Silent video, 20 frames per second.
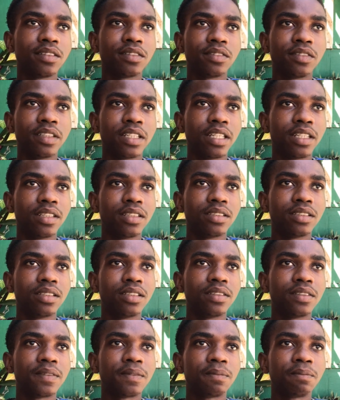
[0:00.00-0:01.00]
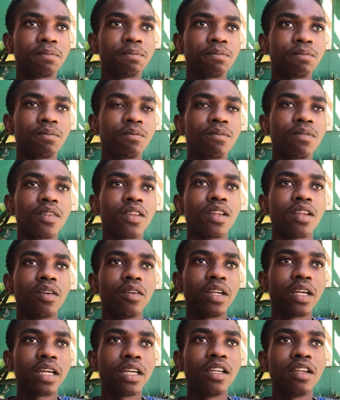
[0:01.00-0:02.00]
Forget it. So
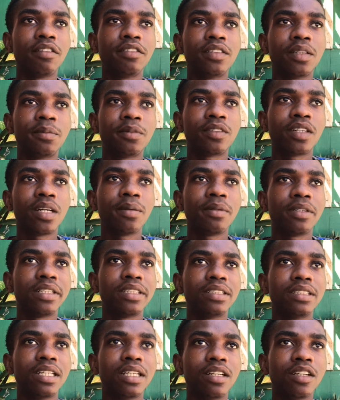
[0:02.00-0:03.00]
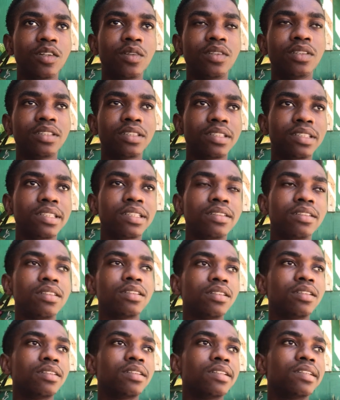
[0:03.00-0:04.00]
when I get enough subscribers, then I go
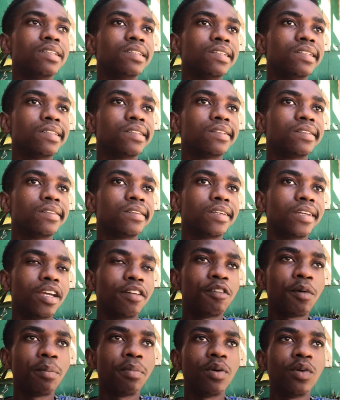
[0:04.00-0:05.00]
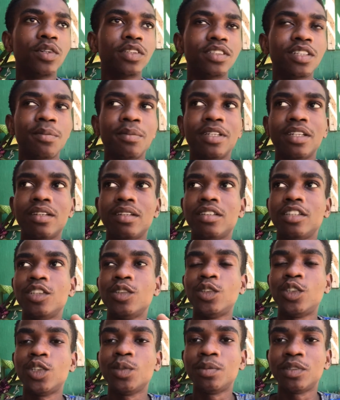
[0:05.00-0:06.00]
get for post on my
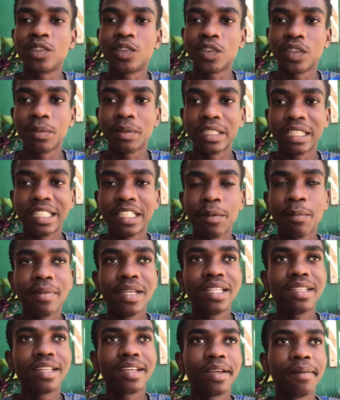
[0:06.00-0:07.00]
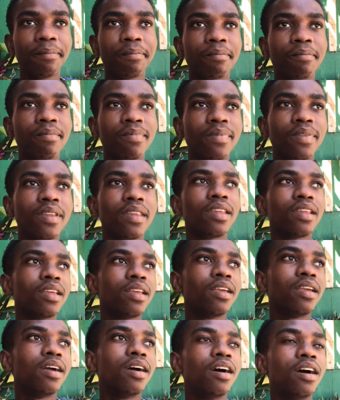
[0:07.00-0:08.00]
YouTube story. But in the meantime,
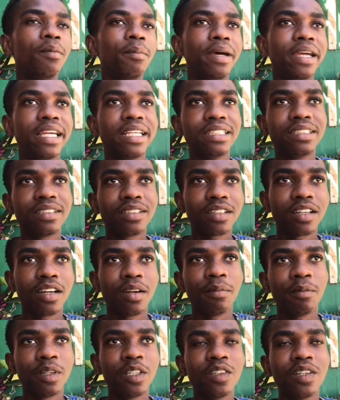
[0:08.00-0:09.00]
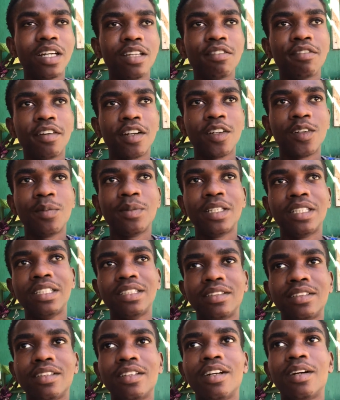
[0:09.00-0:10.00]
on my Instagram, when you guys follow me on
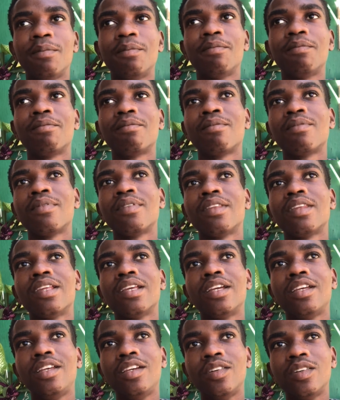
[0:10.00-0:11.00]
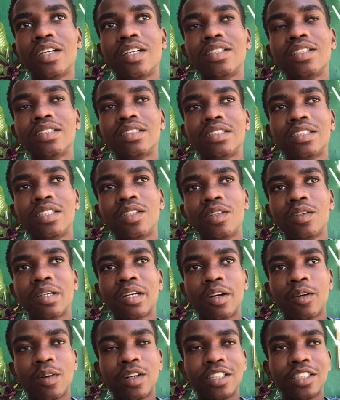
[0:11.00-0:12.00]
Instagram, you don't get to see
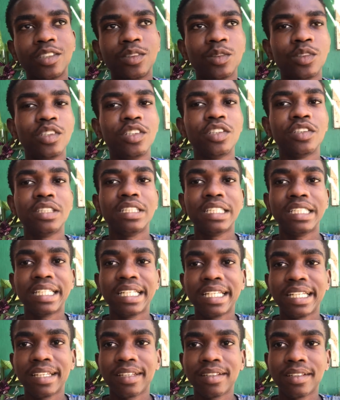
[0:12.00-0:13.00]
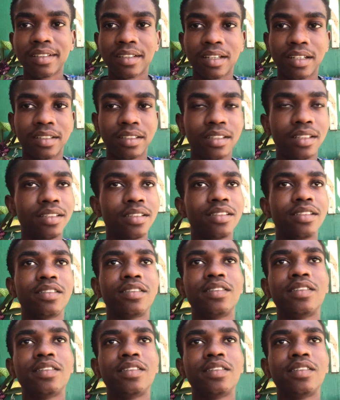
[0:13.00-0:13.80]
what I do during the day and then thing.